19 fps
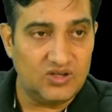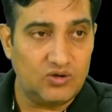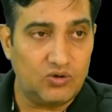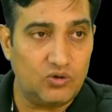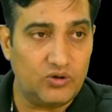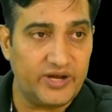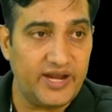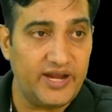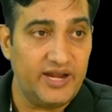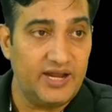
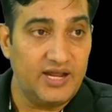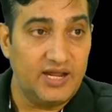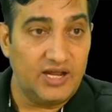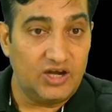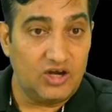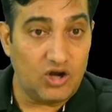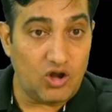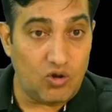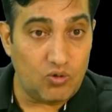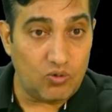Okay,
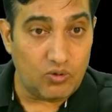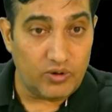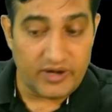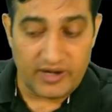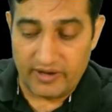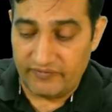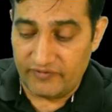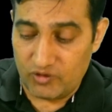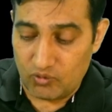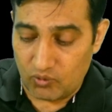now
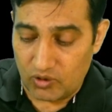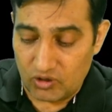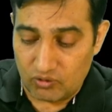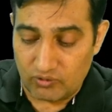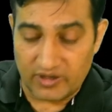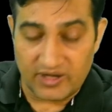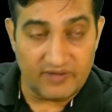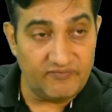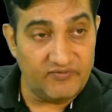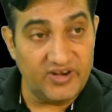if you want
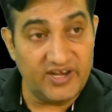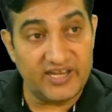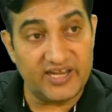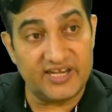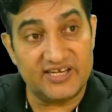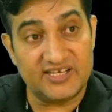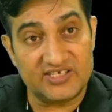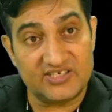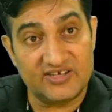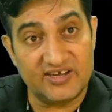to defeat
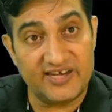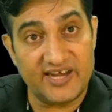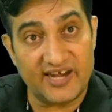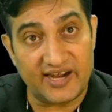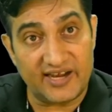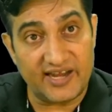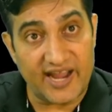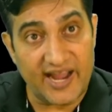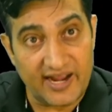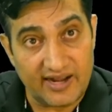a dictionary
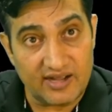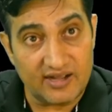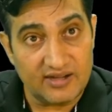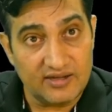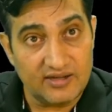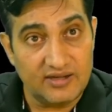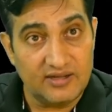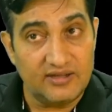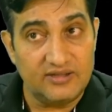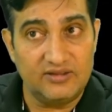attack,
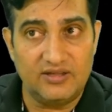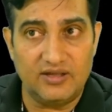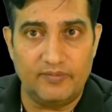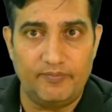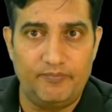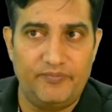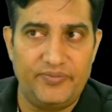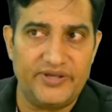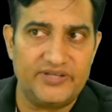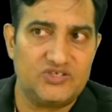the
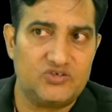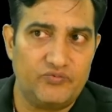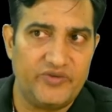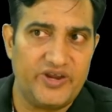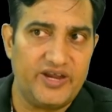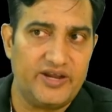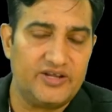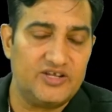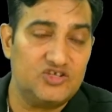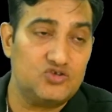best
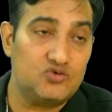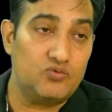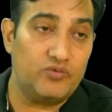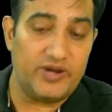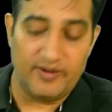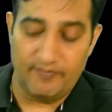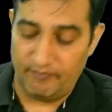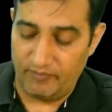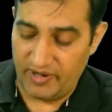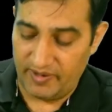way is to
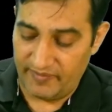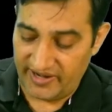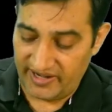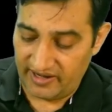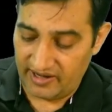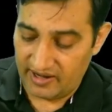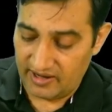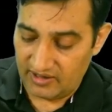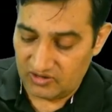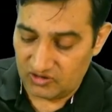
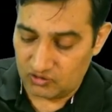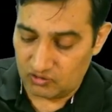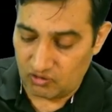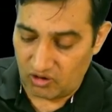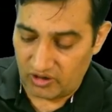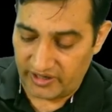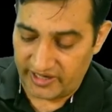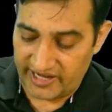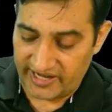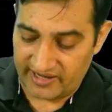implement
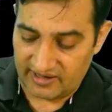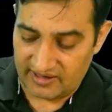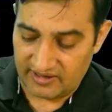salting,